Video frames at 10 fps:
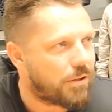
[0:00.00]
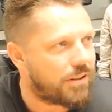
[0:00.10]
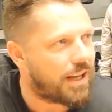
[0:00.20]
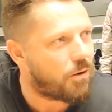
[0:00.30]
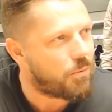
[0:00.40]
But
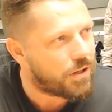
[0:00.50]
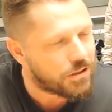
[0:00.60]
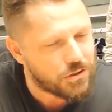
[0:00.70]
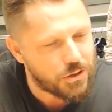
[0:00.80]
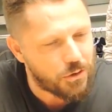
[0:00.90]
now we are
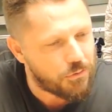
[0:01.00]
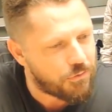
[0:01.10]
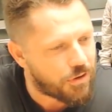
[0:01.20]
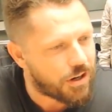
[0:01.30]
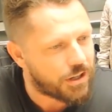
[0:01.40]
so
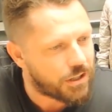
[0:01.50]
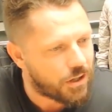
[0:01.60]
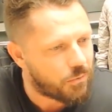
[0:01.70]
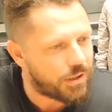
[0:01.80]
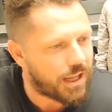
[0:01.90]
far, you
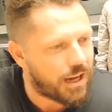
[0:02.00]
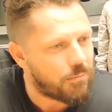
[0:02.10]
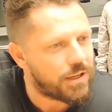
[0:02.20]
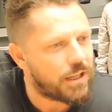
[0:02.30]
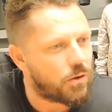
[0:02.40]
know, with how
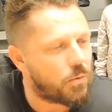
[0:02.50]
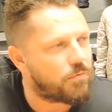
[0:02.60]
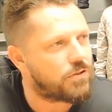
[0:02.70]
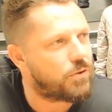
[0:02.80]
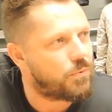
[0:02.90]
many
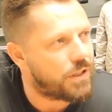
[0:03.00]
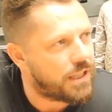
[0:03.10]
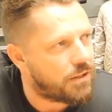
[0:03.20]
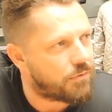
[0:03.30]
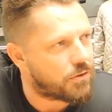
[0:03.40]
comforts do we
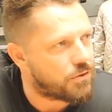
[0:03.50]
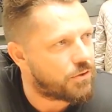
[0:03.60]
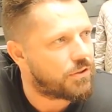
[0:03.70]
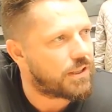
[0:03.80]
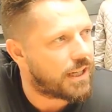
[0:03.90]
need for a
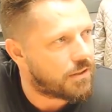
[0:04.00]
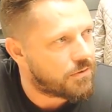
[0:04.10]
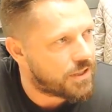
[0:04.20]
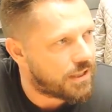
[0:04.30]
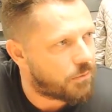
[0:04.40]
certain kind of
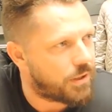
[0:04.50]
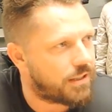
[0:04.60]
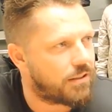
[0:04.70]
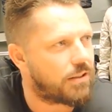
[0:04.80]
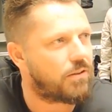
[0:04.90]

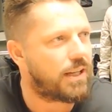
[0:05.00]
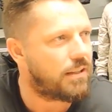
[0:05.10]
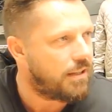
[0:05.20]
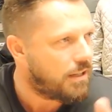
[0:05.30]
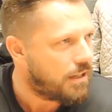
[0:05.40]
silhouette, you know,
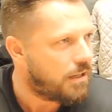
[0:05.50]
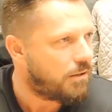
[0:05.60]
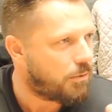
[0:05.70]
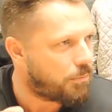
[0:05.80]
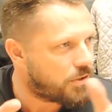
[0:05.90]
and
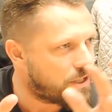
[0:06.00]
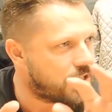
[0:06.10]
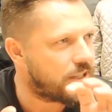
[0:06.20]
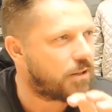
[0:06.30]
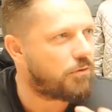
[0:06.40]
the
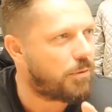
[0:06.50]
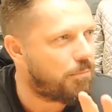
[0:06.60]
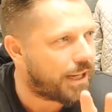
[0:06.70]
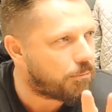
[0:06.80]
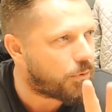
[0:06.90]
positioning of the
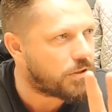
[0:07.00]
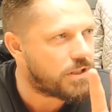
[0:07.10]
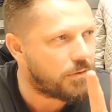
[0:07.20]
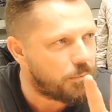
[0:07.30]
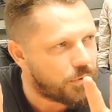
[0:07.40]
back pockets,
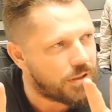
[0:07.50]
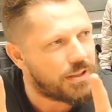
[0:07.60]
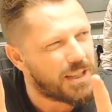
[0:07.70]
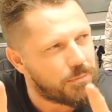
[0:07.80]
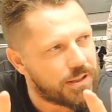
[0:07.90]
if you put it a
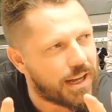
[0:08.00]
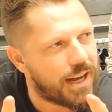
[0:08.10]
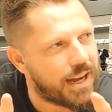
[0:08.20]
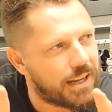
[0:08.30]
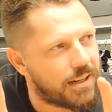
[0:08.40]
little bit
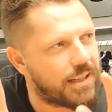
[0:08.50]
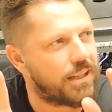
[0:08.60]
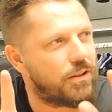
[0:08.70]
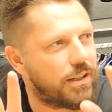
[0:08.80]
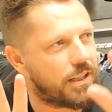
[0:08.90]
higher,
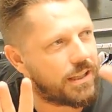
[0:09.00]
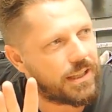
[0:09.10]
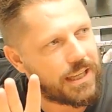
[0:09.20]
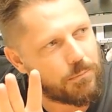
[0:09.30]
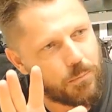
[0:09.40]
then you
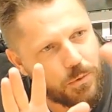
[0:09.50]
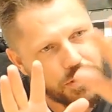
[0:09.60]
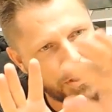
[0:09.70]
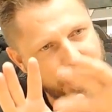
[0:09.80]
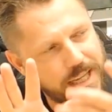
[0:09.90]
get more
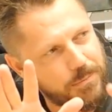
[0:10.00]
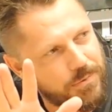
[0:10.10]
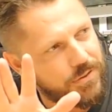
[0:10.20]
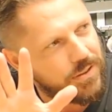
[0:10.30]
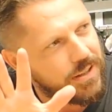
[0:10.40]
shaped.